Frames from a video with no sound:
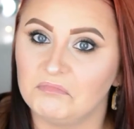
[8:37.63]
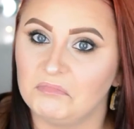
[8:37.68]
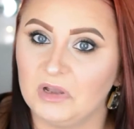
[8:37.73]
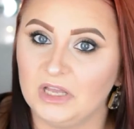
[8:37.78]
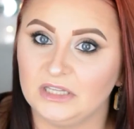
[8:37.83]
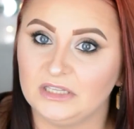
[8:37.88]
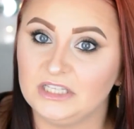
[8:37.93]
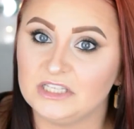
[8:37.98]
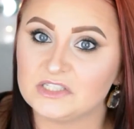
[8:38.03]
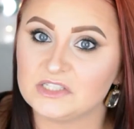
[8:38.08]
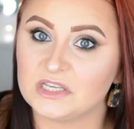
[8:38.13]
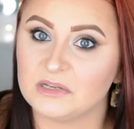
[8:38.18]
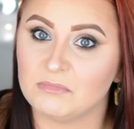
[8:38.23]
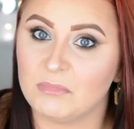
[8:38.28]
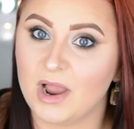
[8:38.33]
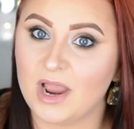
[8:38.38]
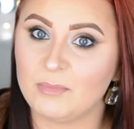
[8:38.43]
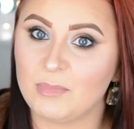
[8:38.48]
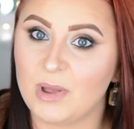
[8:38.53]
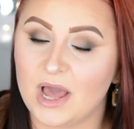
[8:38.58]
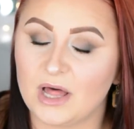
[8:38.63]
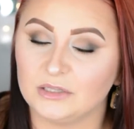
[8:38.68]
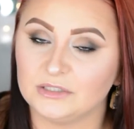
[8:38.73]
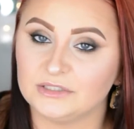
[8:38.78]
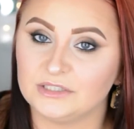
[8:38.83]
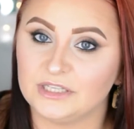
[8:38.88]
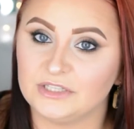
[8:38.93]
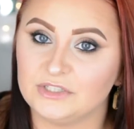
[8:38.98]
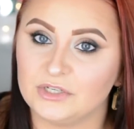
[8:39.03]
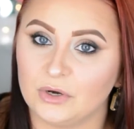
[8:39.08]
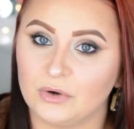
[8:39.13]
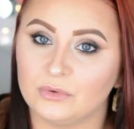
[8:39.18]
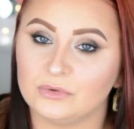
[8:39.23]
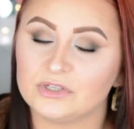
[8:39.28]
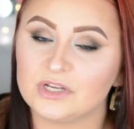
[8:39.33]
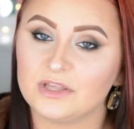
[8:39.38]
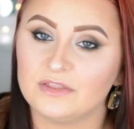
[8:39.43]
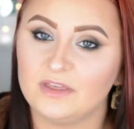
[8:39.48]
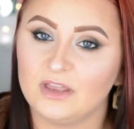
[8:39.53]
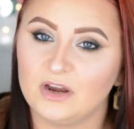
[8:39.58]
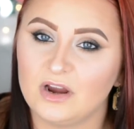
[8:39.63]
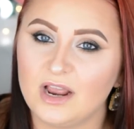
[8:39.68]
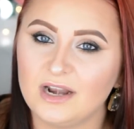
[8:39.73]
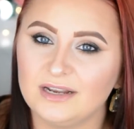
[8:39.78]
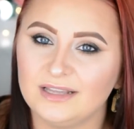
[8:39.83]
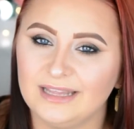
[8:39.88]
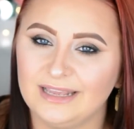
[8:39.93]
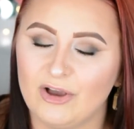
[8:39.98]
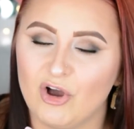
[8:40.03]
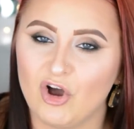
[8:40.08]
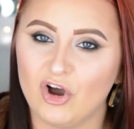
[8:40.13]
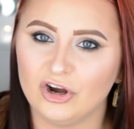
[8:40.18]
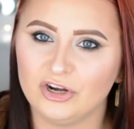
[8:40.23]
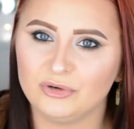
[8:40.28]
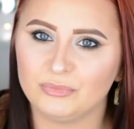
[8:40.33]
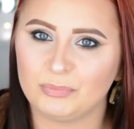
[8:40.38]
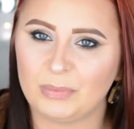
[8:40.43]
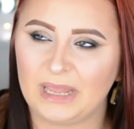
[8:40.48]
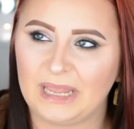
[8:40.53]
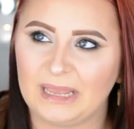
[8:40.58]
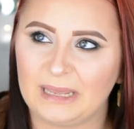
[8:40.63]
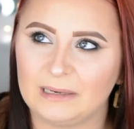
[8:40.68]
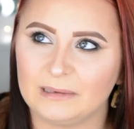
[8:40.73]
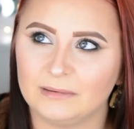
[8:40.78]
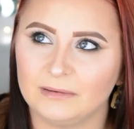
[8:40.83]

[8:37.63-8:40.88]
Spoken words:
At least in my palette, they don't. They're kind of like hard pan.